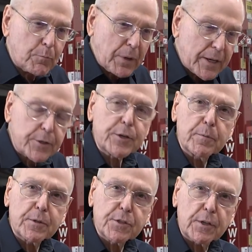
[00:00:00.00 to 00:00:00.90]
better
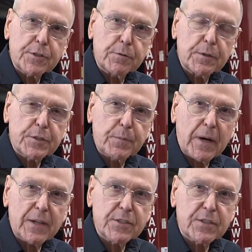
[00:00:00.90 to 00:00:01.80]
turbocharger
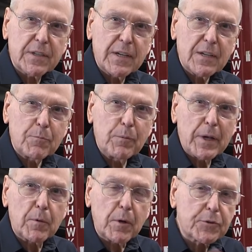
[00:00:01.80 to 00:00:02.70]
response,
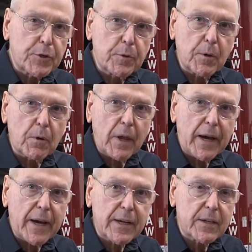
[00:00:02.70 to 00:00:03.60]
minimal turbo
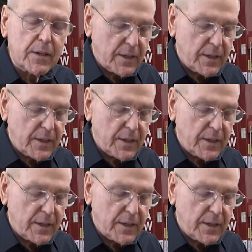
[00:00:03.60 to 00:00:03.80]
lag.